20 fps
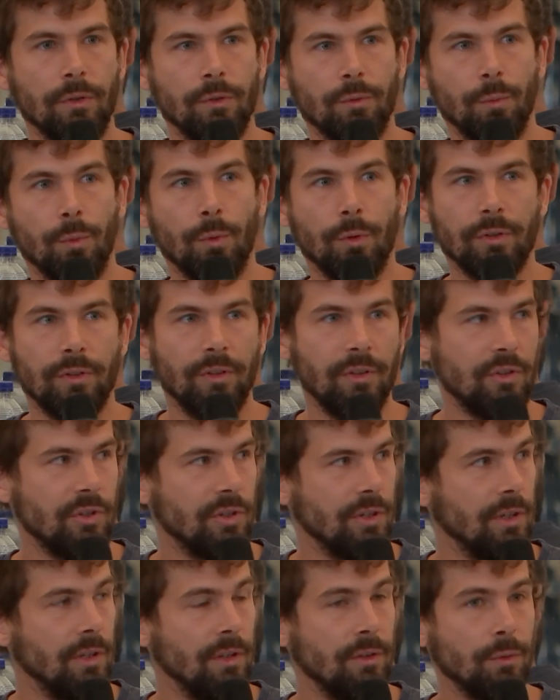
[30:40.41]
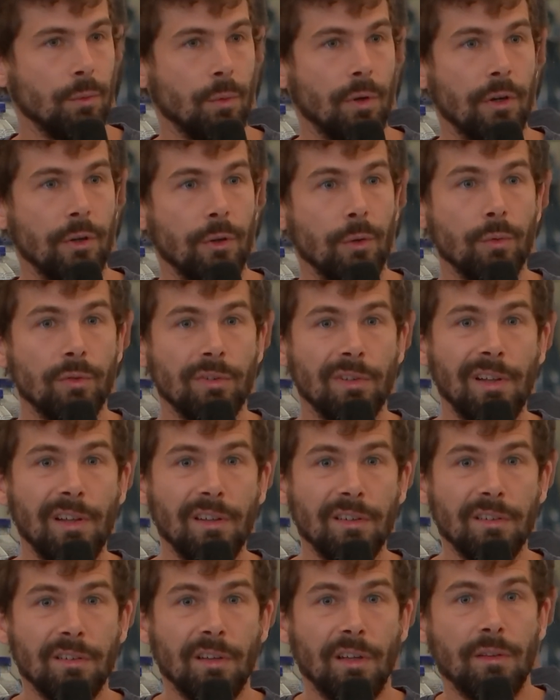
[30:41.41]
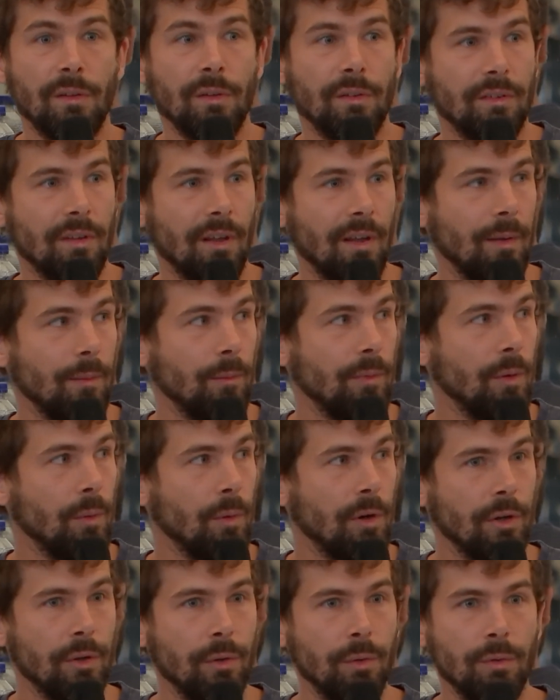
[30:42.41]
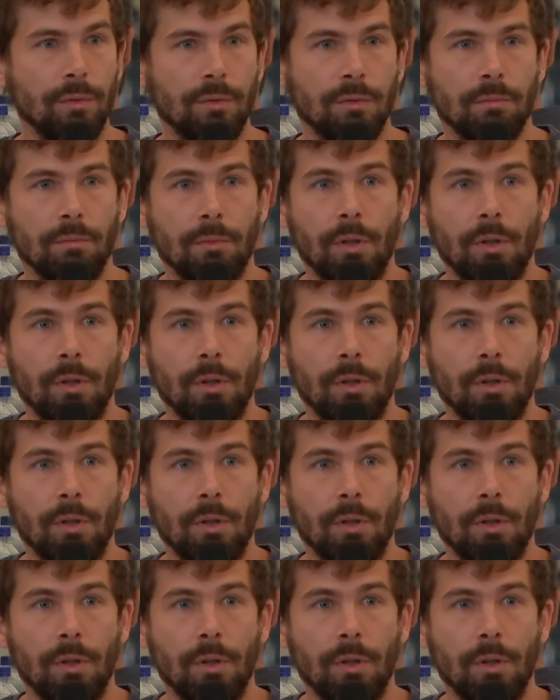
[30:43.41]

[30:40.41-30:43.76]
swords and shields were useless at the time they were used?